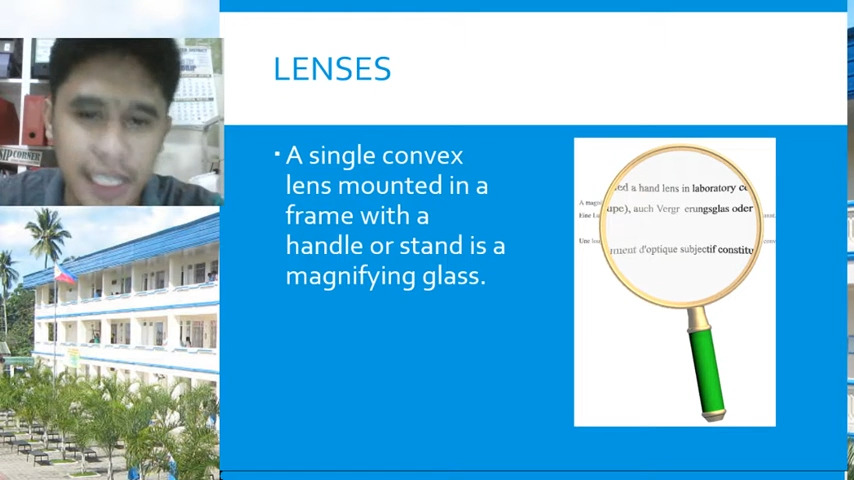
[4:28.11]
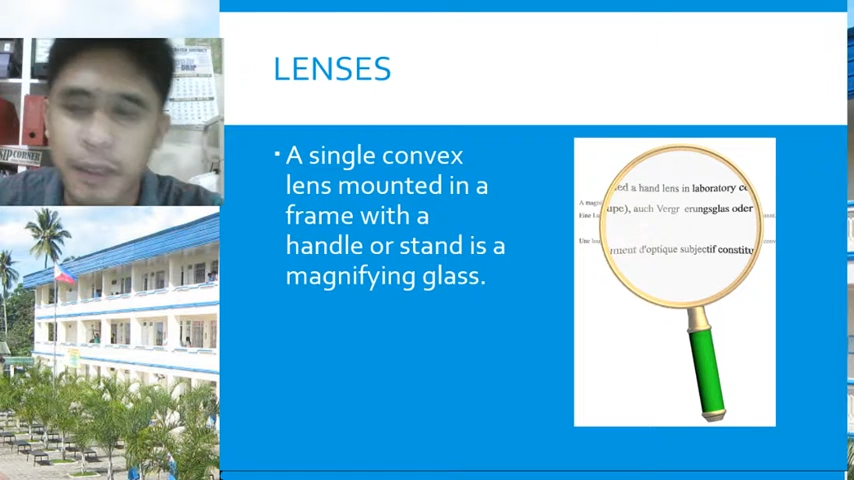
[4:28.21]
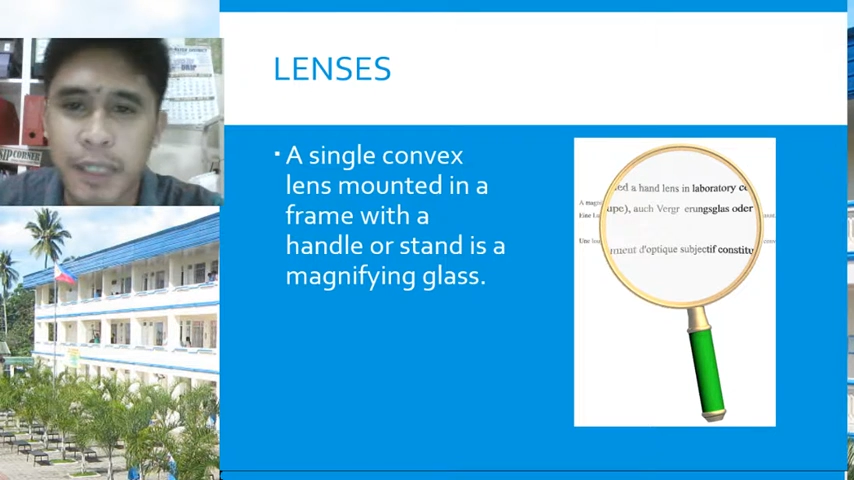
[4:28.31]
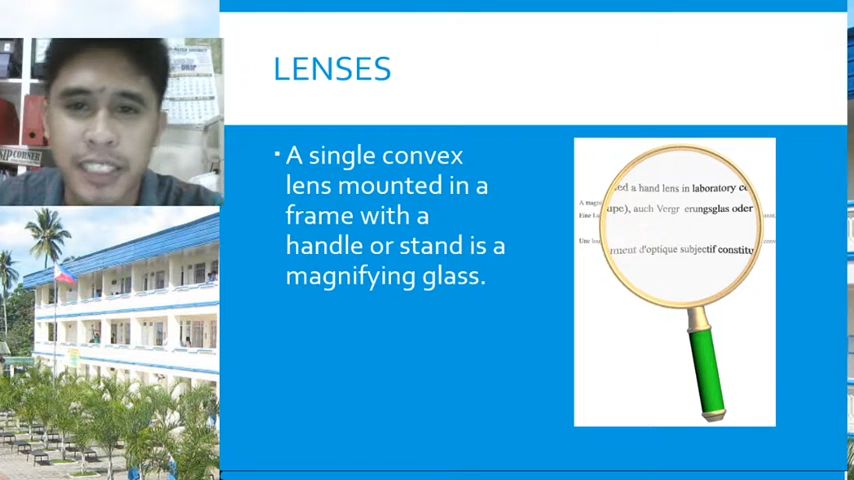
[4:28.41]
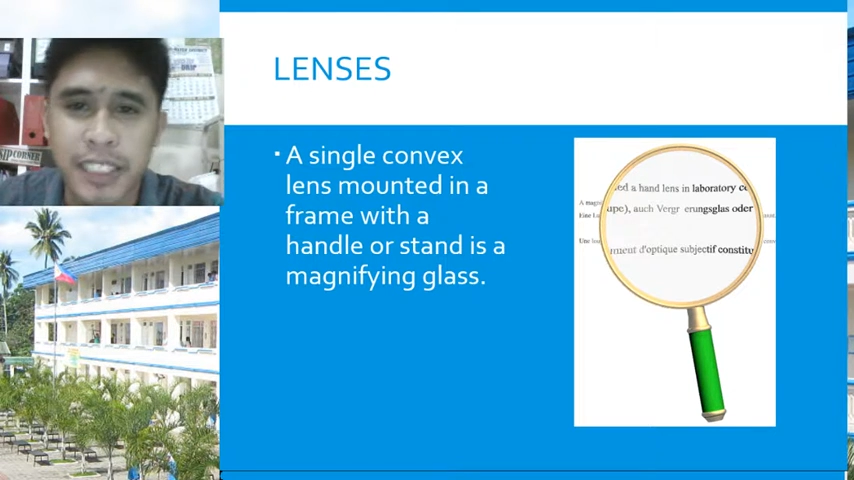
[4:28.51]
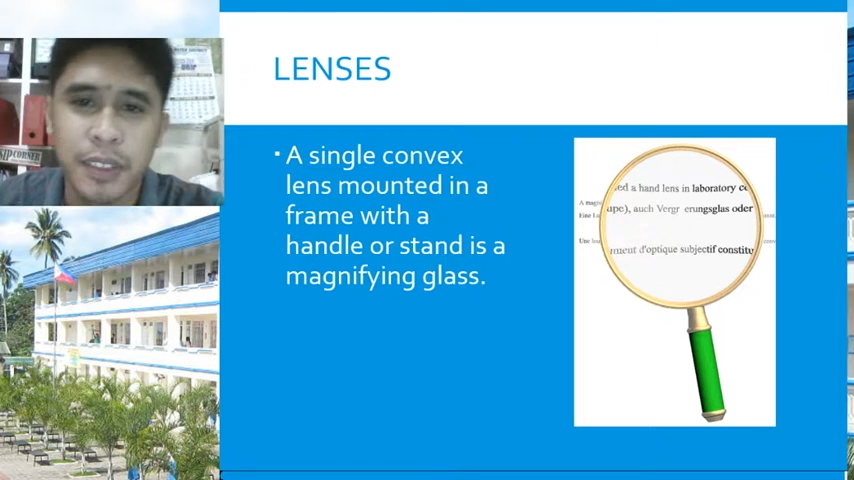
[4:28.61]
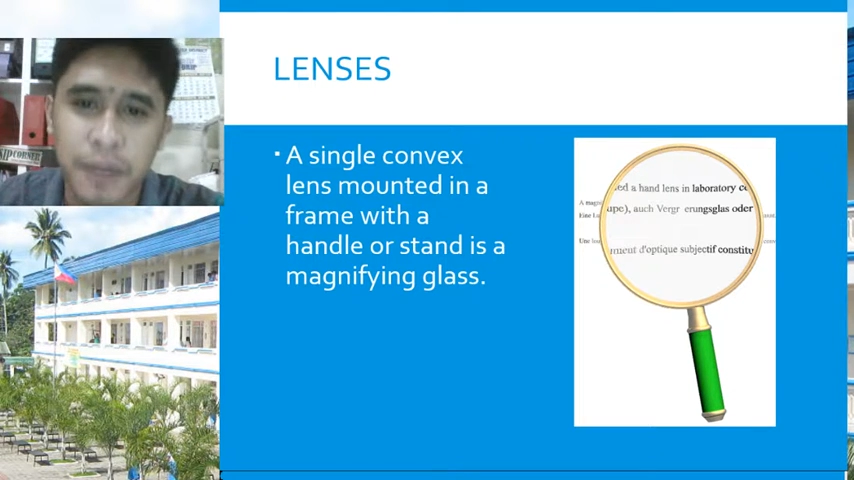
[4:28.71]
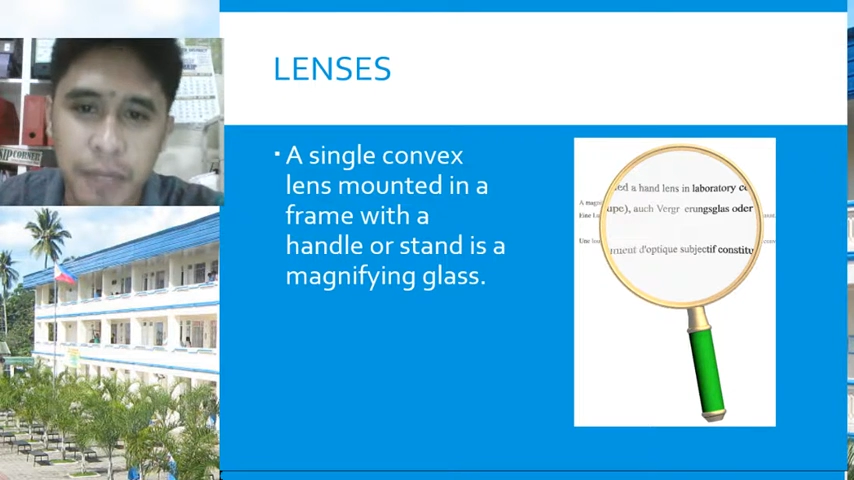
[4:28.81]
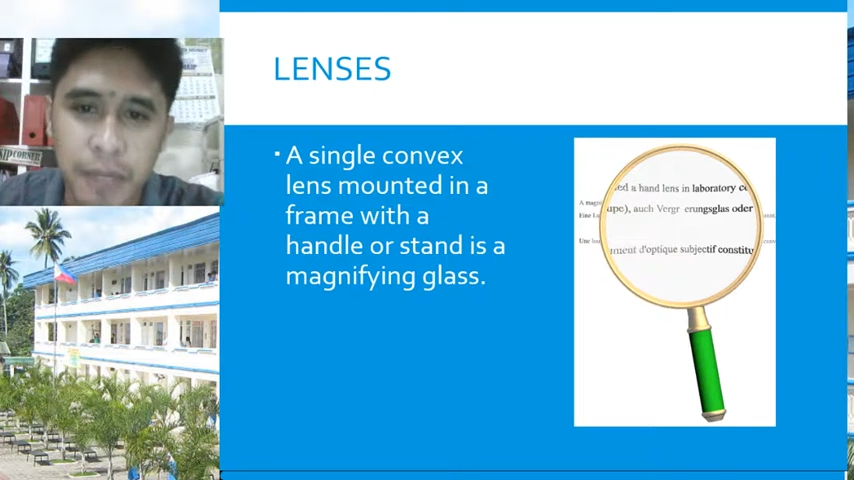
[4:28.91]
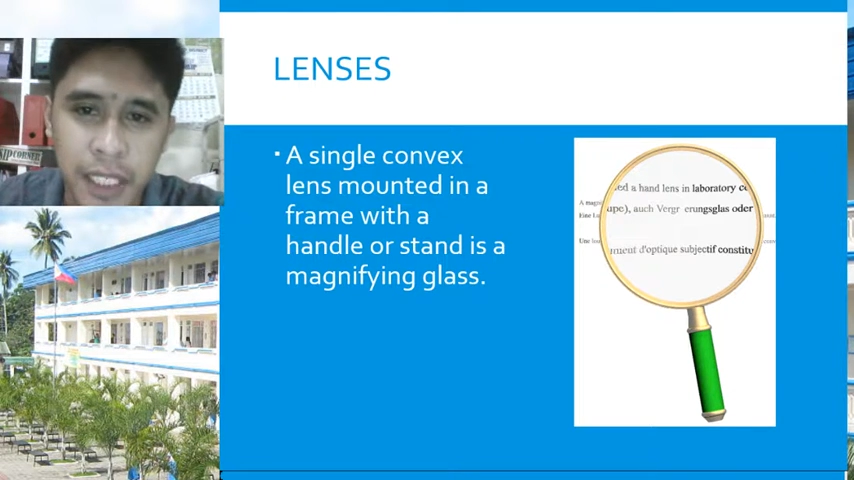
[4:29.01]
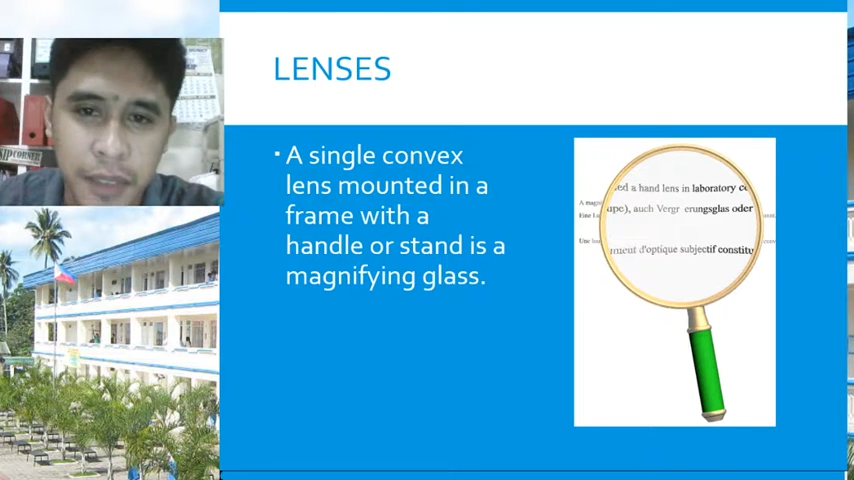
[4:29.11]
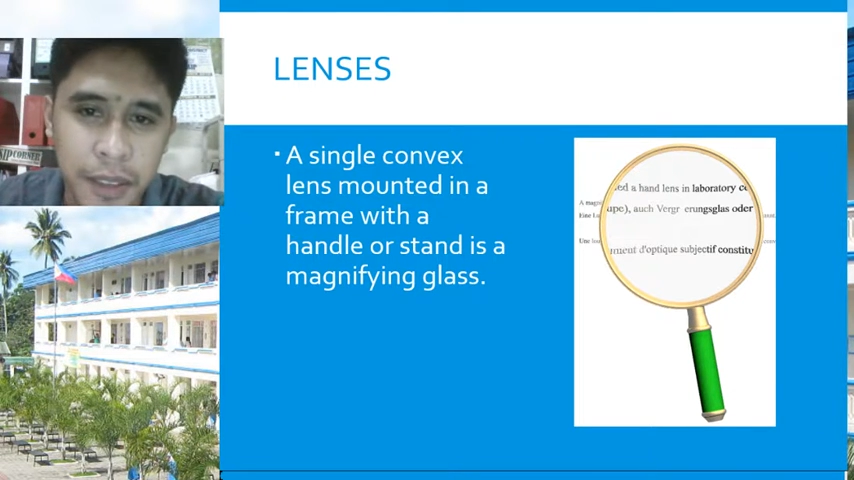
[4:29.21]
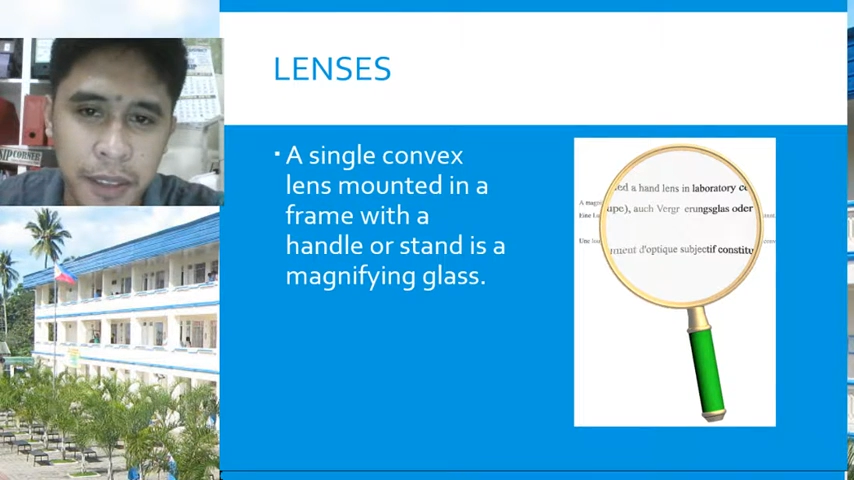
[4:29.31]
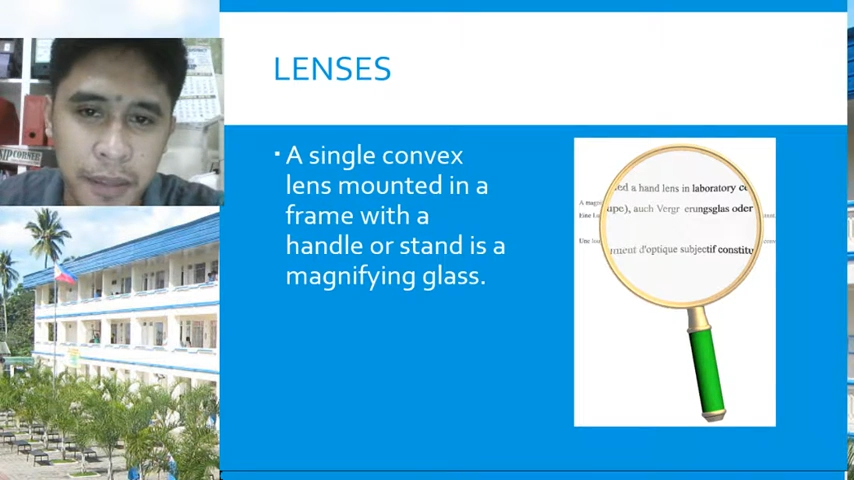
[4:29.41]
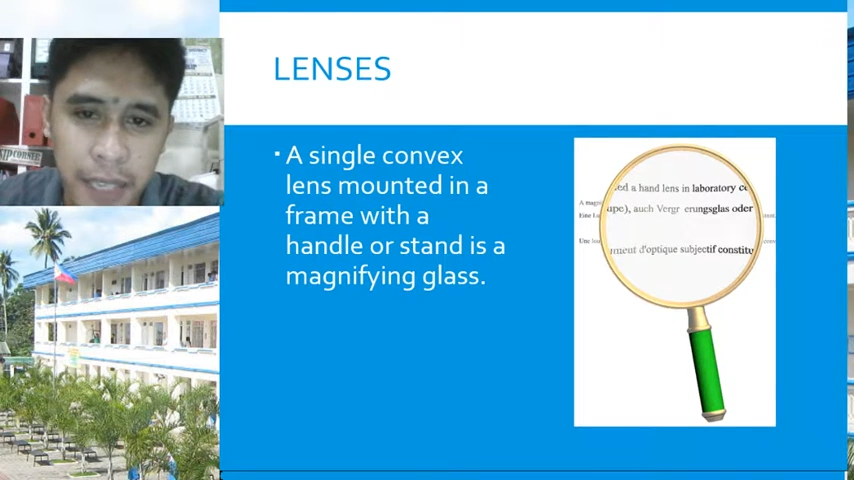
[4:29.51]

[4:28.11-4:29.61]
Everybody's so familiar with